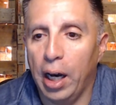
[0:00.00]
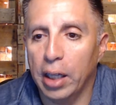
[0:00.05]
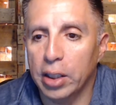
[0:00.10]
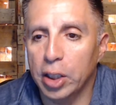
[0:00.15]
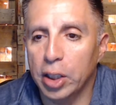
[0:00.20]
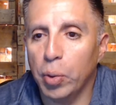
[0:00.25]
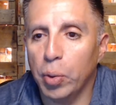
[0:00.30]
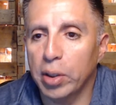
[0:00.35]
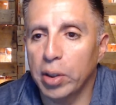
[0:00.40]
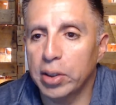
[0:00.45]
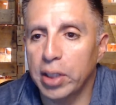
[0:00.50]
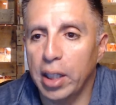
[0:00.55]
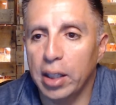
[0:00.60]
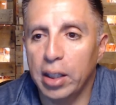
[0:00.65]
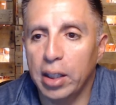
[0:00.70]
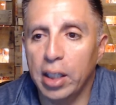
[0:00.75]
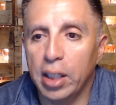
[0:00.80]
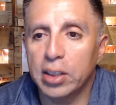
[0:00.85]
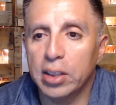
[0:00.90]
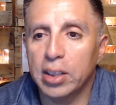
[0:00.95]
This one
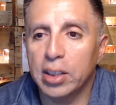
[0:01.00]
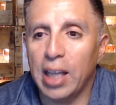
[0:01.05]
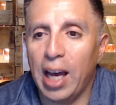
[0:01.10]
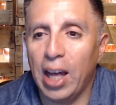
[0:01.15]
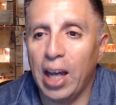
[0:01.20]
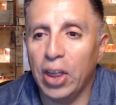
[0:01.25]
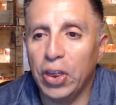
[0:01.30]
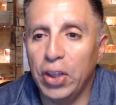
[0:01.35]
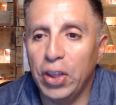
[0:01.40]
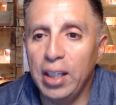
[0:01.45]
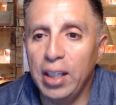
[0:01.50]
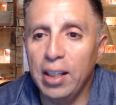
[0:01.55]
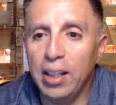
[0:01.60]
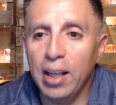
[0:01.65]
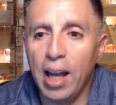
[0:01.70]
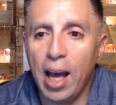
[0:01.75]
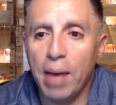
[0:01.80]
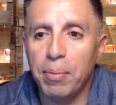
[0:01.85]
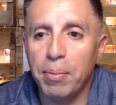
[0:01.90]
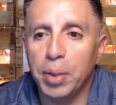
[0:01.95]
said, there's a thin
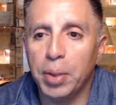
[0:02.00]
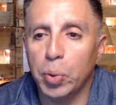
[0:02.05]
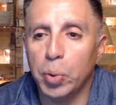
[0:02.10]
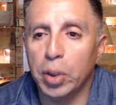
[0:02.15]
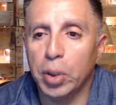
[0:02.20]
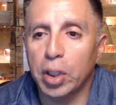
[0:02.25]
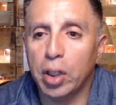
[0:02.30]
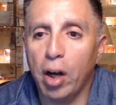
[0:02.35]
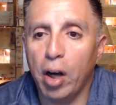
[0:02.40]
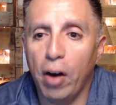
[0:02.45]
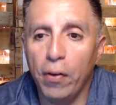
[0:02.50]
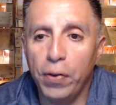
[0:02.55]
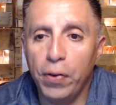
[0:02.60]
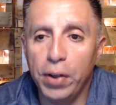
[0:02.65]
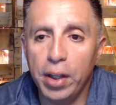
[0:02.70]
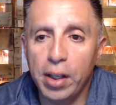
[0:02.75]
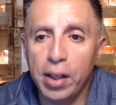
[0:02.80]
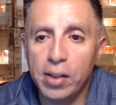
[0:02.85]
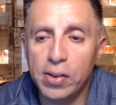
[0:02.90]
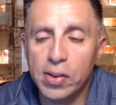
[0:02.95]
line between
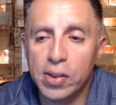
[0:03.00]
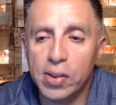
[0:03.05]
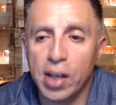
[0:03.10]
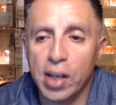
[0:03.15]
confidence